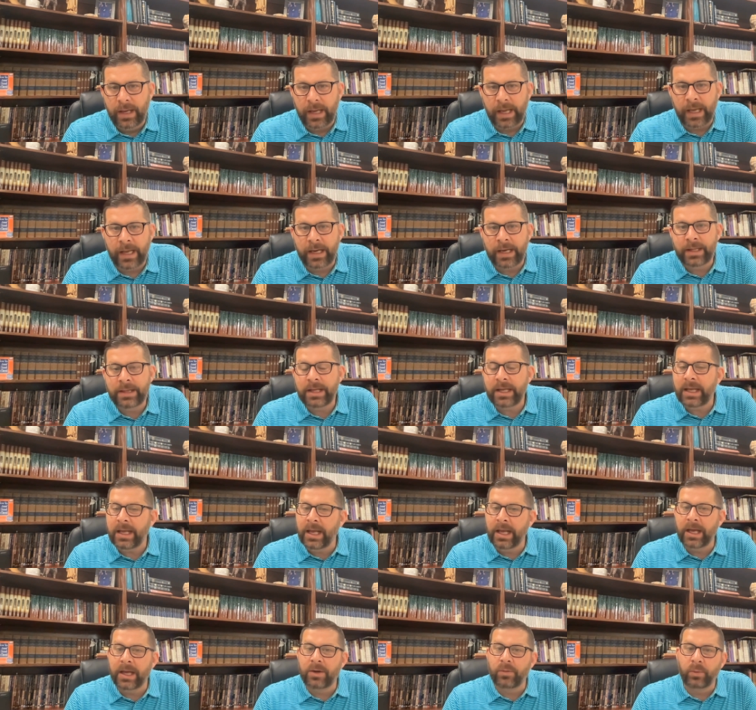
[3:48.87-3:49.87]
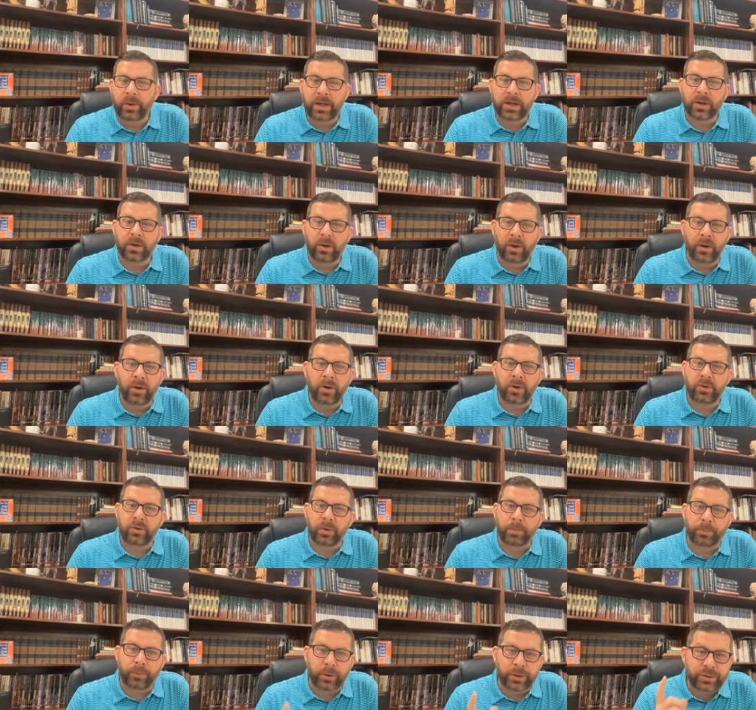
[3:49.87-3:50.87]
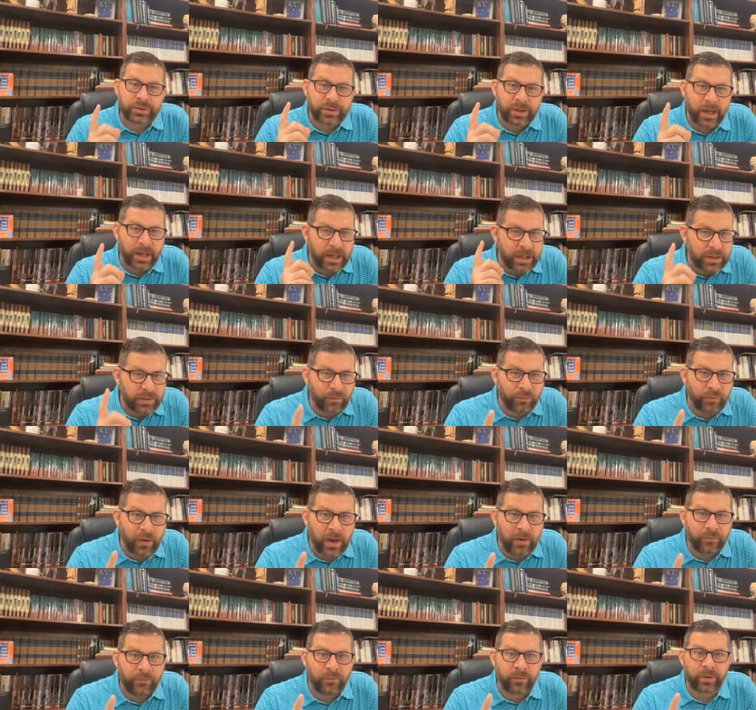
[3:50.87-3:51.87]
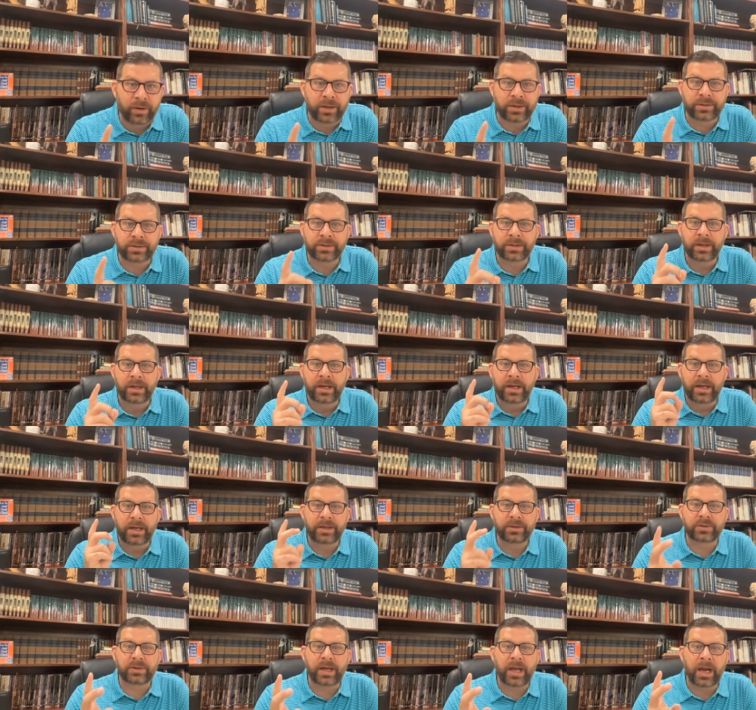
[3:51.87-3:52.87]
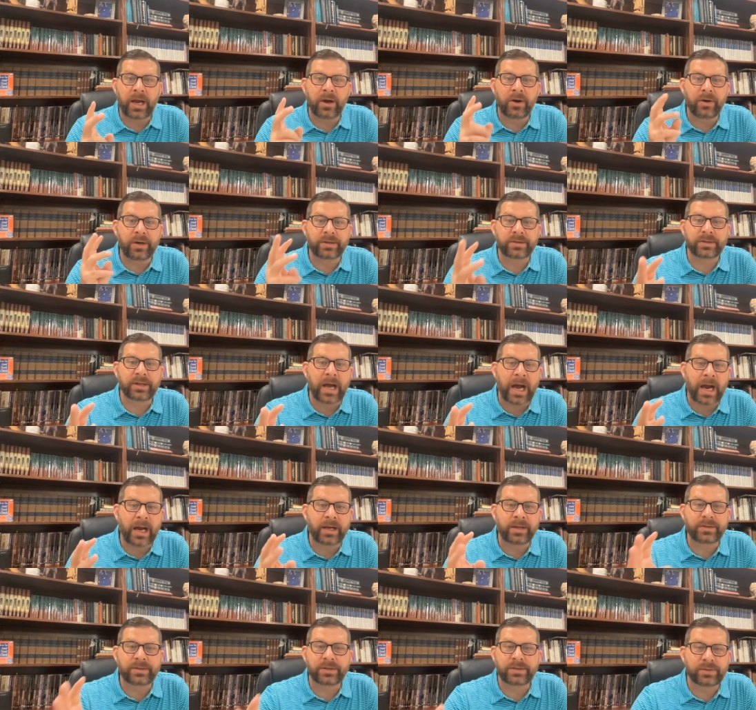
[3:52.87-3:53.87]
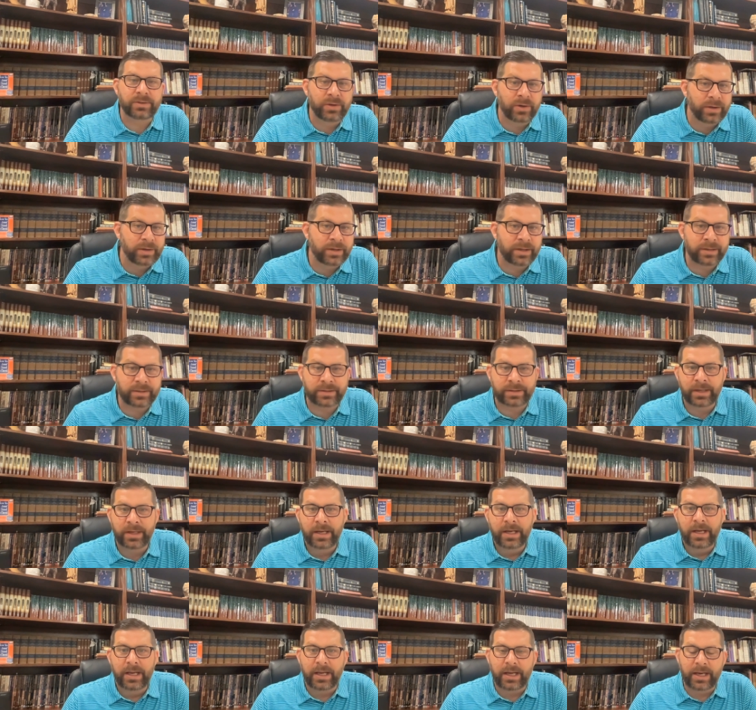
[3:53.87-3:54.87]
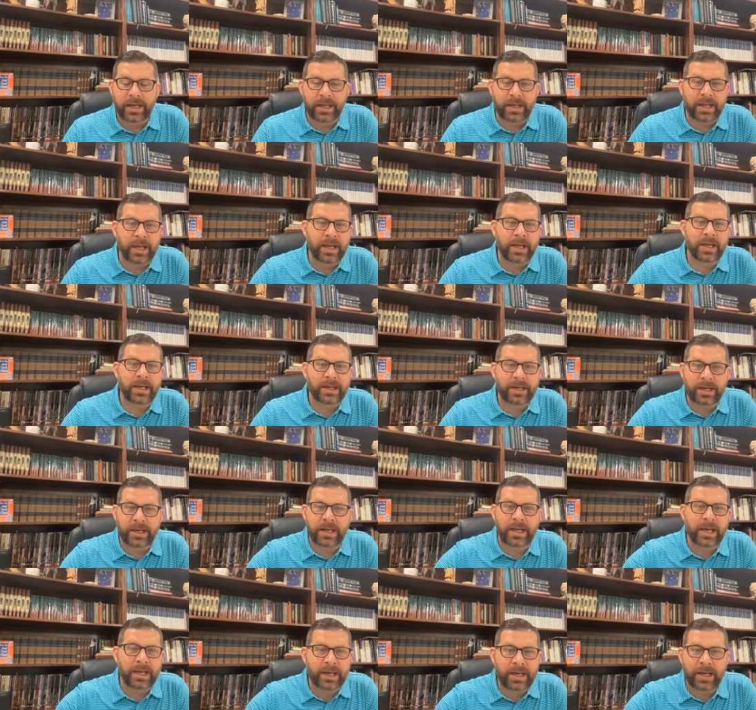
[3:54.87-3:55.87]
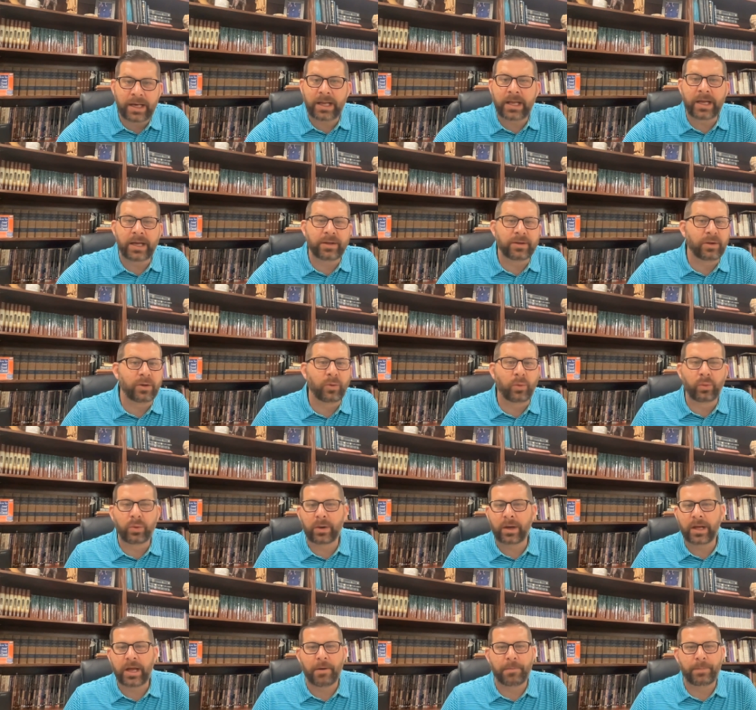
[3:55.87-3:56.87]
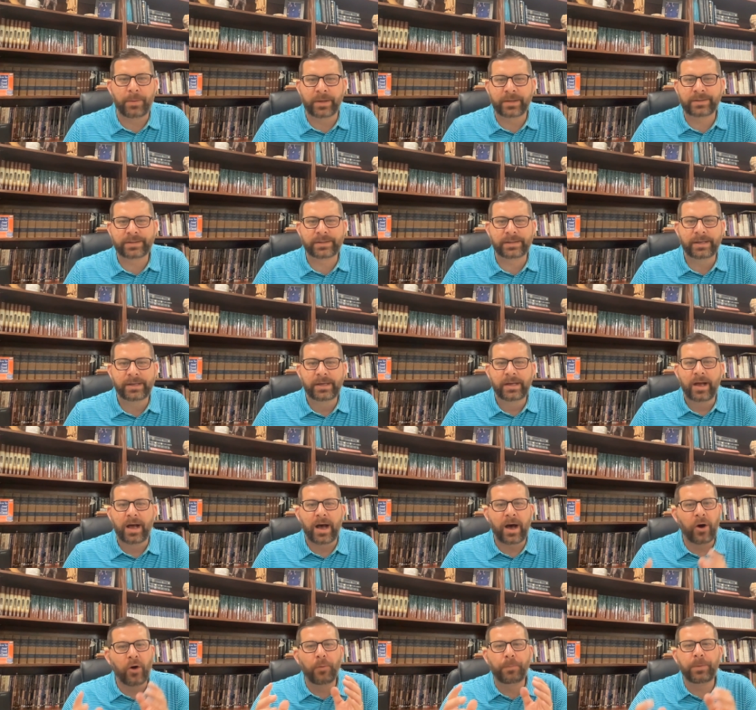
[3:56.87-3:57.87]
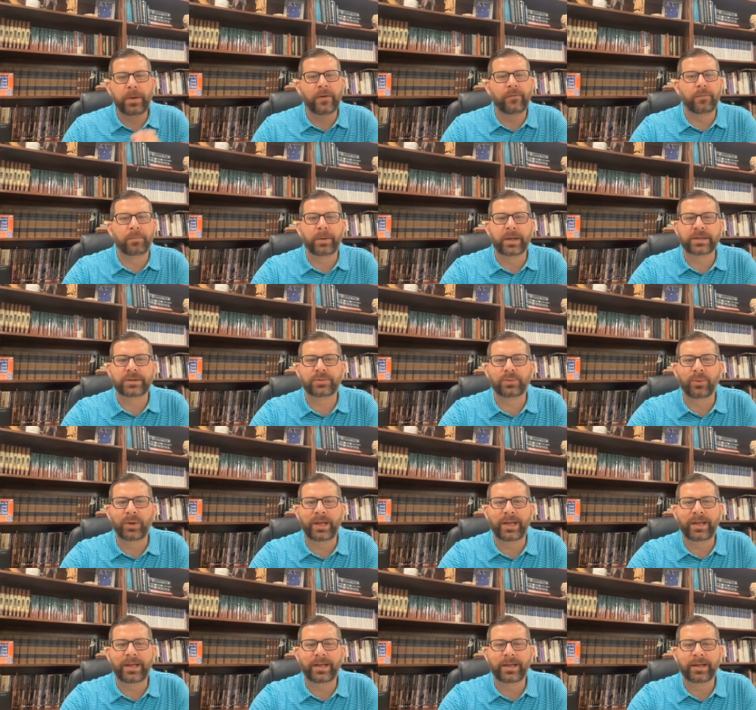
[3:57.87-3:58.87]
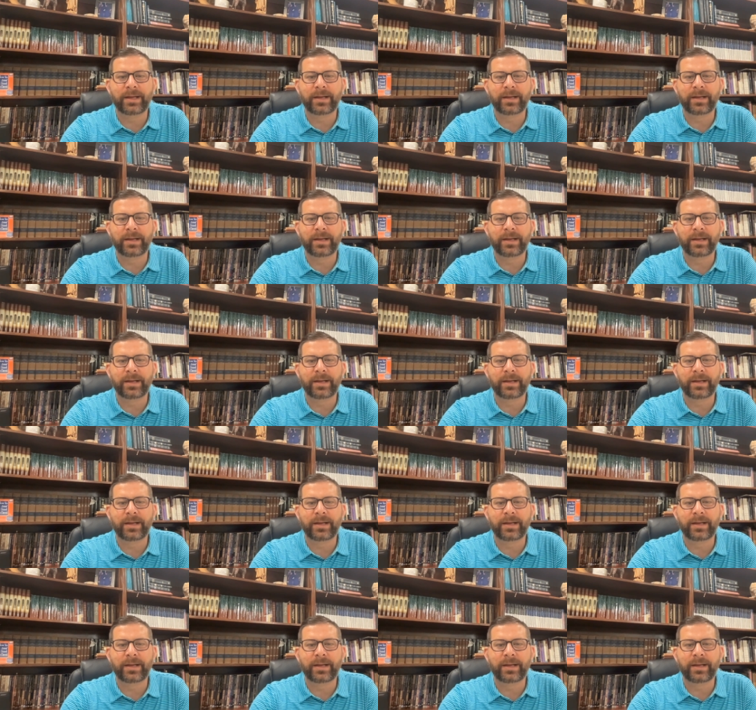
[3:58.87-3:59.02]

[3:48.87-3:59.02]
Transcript: And in the end, we can learn to appreciate His faithfulness, His care, His guidance, His goodness. And again and again and again, the Lord will help us. I hope you have a blessed week.